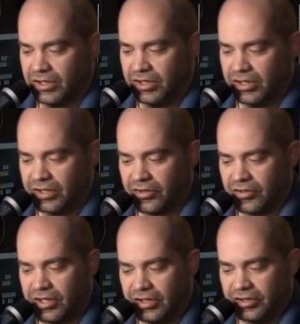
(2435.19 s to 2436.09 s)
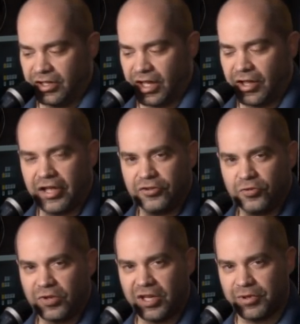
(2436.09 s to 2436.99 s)
and and I, I
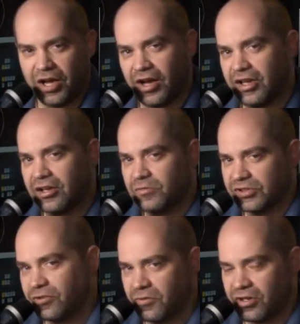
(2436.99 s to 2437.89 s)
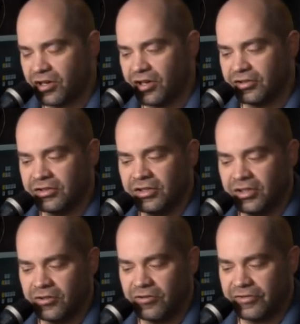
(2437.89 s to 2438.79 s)
do keep an eye on what's going on
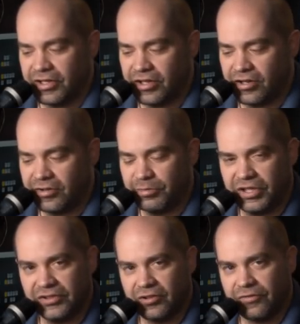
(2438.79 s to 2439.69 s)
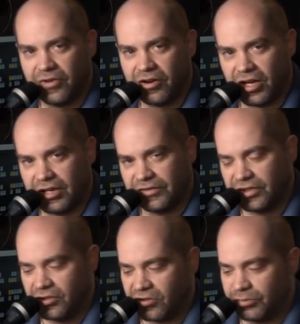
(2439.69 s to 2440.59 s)
over there, but so far I've
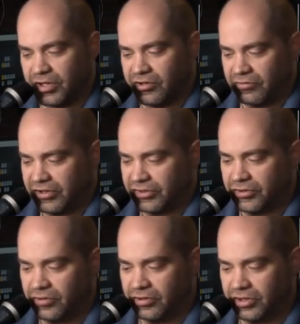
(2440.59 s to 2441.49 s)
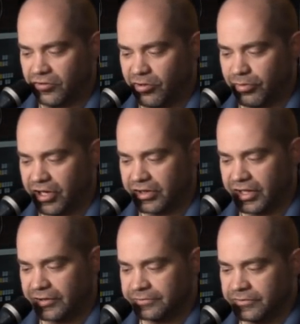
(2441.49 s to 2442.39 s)
seen no compelling reason to incorporate
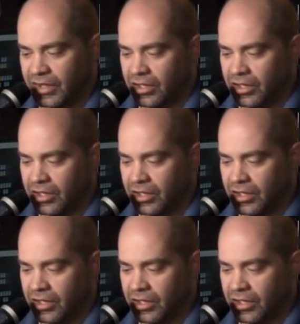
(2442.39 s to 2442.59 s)
that.